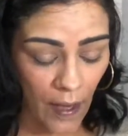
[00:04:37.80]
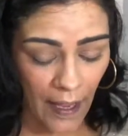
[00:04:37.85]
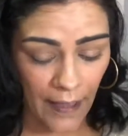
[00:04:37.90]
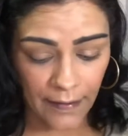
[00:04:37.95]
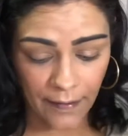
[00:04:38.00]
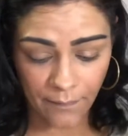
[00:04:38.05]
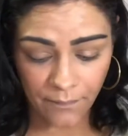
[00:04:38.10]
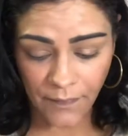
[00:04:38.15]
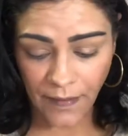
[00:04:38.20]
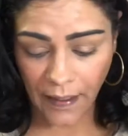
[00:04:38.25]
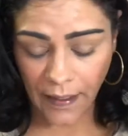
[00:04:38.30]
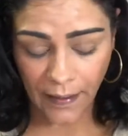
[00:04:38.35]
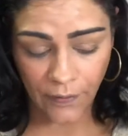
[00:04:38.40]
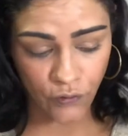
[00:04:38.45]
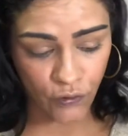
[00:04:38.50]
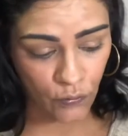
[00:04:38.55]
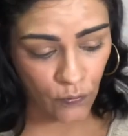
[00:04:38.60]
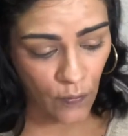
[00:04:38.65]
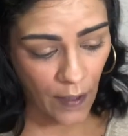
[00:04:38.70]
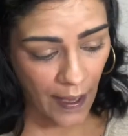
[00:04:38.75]
item that I
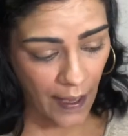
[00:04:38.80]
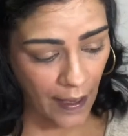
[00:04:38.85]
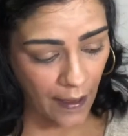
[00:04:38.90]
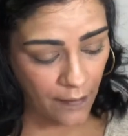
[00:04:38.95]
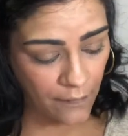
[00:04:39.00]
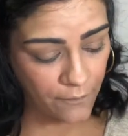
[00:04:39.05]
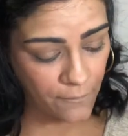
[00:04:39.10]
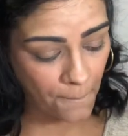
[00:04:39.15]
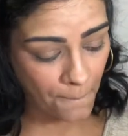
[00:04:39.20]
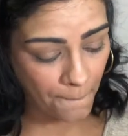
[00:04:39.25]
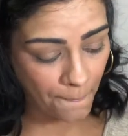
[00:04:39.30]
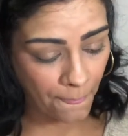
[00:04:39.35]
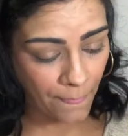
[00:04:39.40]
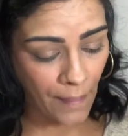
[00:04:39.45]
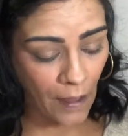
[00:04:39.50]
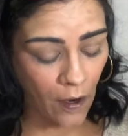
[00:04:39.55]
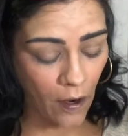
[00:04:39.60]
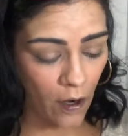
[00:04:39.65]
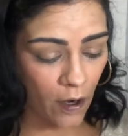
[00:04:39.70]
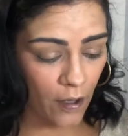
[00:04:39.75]
do have
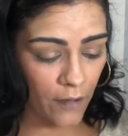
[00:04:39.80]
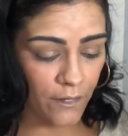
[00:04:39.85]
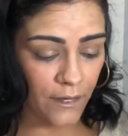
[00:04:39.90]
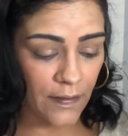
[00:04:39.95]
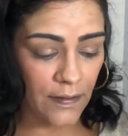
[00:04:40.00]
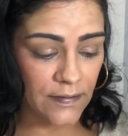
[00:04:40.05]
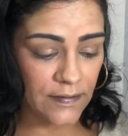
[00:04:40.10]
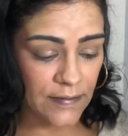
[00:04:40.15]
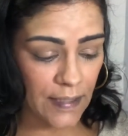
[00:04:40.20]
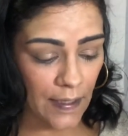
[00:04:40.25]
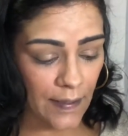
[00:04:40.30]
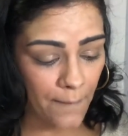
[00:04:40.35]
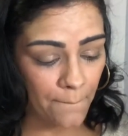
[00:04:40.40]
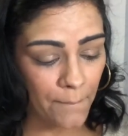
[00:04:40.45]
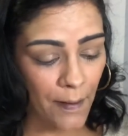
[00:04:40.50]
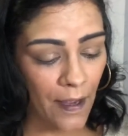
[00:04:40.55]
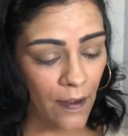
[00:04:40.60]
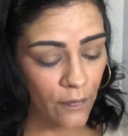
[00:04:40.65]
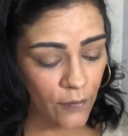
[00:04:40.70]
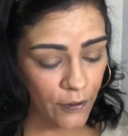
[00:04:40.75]
are the setting
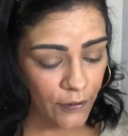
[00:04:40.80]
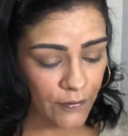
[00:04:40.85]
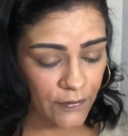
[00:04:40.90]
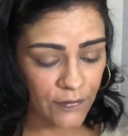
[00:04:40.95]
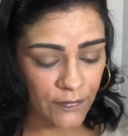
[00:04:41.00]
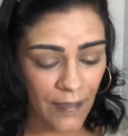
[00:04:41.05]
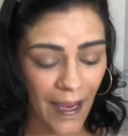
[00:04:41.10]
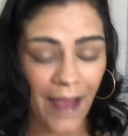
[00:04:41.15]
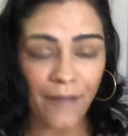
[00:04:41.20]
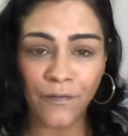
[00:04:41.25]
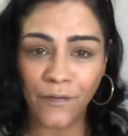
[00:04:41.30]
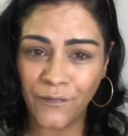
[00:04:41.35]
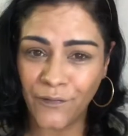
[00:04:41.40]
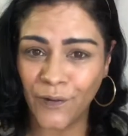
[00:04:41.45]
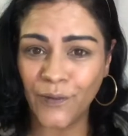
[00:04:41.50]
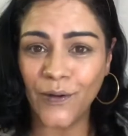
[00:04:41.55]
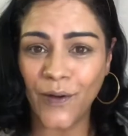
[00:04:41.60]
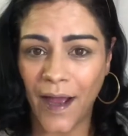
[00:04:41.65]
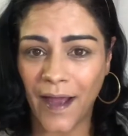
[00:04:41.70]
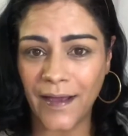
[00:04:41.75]
powders. I have a
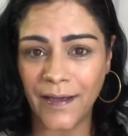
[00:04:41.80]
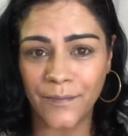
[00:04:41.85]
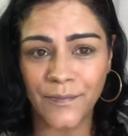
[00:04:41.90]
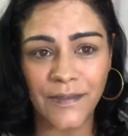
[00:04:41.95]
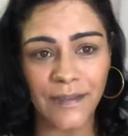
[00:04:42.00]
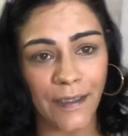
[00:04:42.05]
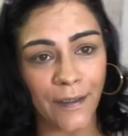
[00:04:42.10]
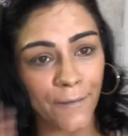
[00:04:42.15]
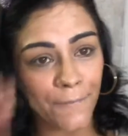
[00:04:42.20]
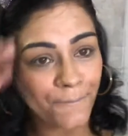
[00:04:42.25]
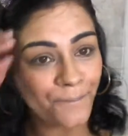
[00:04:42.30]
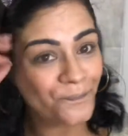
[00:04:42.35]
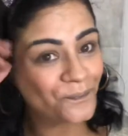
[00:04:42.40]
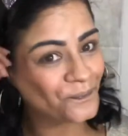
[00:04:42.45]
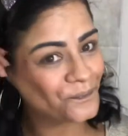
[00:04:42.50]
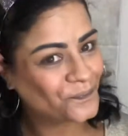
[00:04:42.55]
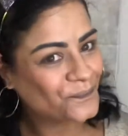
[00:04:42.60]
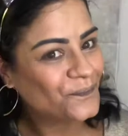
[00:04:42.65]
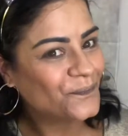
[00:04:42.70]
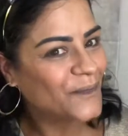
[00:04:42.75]
few new items here.
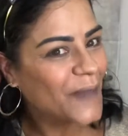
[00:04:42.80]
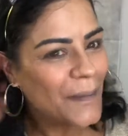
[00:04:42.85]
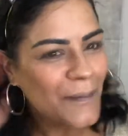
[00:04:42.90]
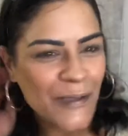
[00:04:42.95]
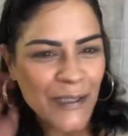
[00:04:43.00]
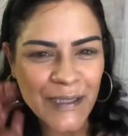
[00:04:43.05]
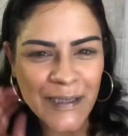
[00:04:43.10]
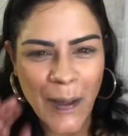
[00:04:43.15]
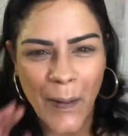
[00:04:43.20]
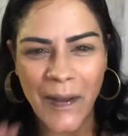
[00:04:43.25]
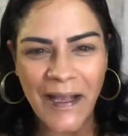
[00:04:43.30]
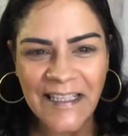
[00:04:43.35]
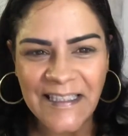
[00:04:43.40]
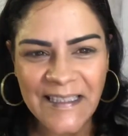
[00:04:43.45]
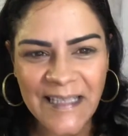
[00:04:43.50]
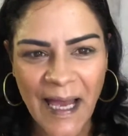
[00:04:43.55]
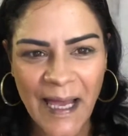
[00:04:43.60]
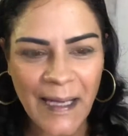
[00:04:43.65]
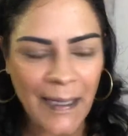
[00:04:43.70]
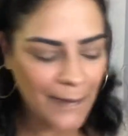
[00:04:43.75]
So
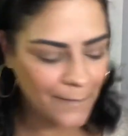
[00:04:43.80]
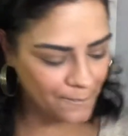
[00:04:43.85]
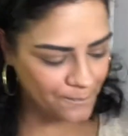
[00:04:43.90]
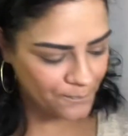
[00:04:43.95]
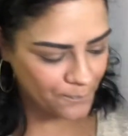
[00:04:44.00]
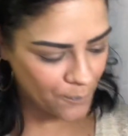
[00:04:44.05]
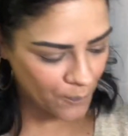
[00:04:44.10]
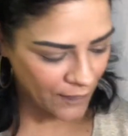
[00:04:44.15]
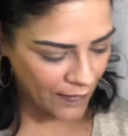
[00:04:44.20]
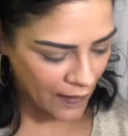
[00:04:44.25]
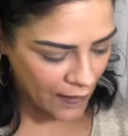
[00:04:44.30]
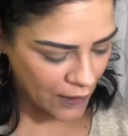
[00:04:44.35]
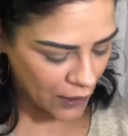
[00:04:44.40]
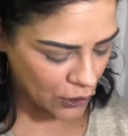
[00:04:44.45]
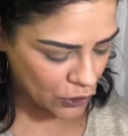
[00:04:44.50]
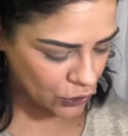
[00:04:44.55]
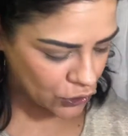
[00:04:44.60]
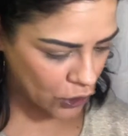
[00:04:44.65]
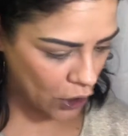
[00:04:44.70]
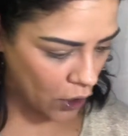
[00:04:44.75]
excited.
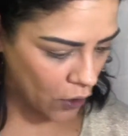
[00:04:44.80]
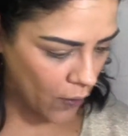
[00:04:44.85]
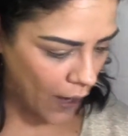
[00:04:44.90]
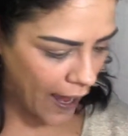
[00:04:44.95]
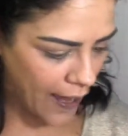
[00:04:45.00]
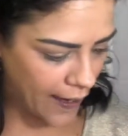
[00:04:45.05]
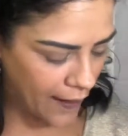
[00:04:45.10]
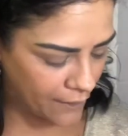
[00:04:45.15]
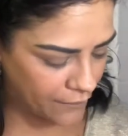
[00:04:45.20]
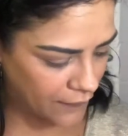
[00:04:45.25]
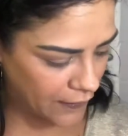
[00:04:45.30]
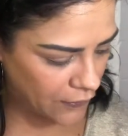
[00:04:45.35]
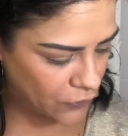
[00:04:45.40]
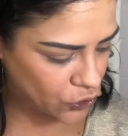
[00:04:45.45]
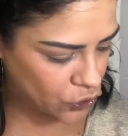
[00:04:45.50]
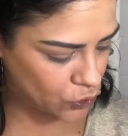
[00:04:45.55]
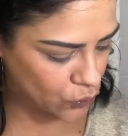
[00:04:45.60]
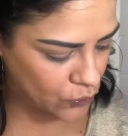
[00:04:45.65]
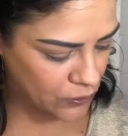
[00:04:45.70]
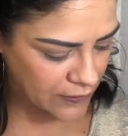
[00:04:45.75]
So I have
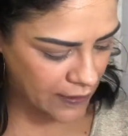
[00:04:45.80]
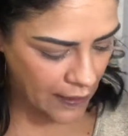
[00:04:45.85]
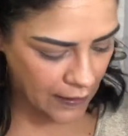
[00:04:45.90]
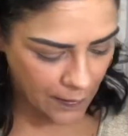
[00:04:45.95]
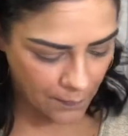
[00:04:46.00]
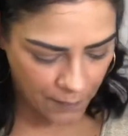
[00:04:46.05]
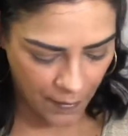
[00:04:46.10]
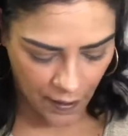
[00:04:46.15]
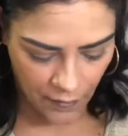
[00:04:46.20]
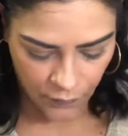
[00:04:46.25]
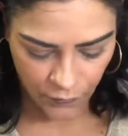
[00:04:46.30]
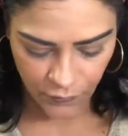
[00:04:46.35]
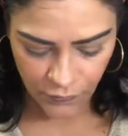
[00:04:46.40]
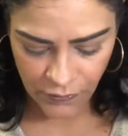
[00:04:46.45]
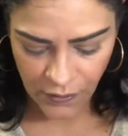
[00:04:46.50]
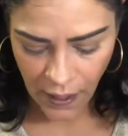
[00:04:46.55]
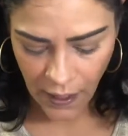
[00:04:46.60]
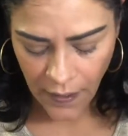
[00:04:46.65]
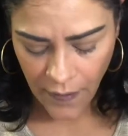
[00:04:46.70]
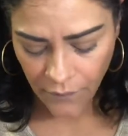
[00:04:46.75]
these two setting
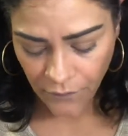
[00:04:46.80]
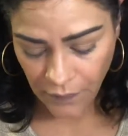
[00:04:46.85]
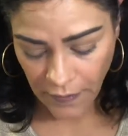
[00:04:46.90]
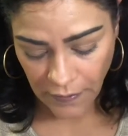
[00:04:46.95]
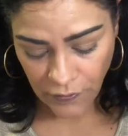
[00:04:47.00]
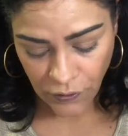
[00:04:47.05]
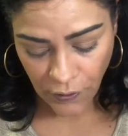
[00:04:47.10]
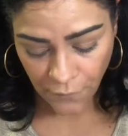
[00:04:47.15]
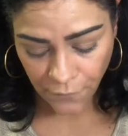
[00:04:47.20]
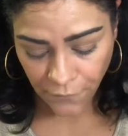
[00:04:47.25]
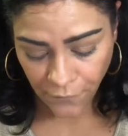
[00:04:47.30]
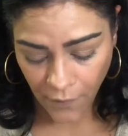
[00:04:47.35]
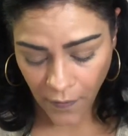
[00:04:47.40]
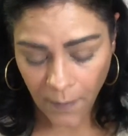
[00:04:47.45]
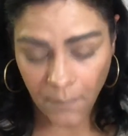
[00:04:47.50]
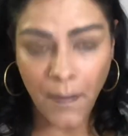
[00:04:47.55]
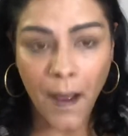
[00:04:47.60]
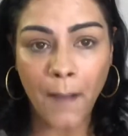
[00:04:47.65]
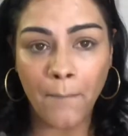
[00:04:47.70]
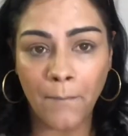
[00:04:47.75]
powders. These are
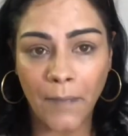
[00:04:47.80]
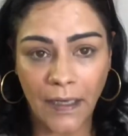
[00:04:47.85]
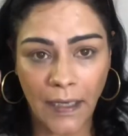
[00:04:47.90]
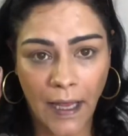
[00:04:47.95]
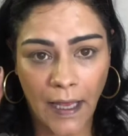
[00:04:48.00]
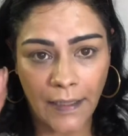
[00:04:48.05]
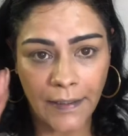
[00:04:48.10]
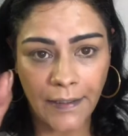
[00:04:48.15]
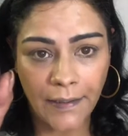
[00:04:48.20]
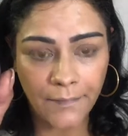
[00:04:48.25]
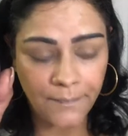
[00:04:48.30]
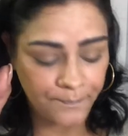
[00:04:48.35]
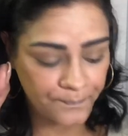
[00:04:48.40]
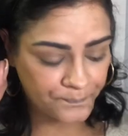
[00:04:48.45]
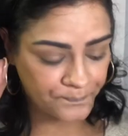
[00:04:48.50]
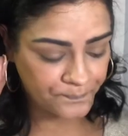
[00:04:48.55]
from Milani.